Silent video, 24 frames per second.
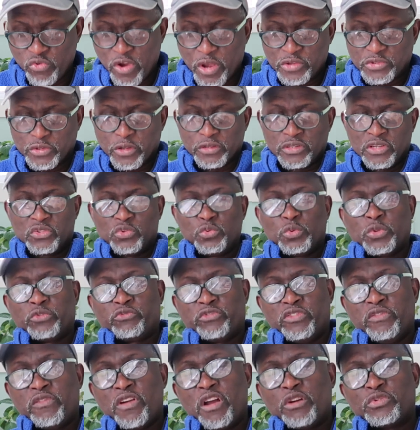rounds of this, 2 or
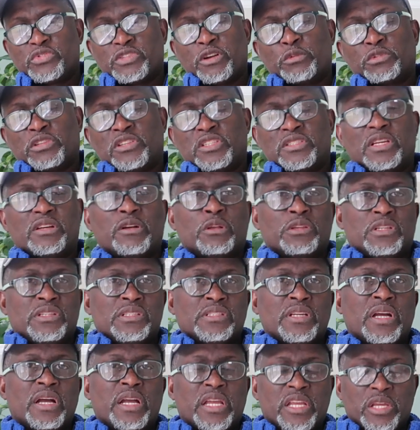3 rounds out of
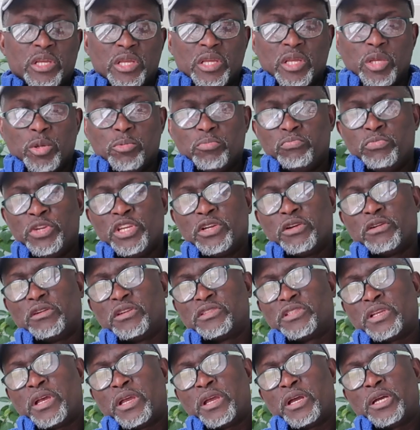this guy,
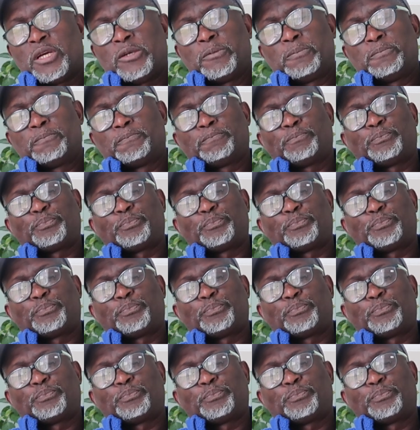because I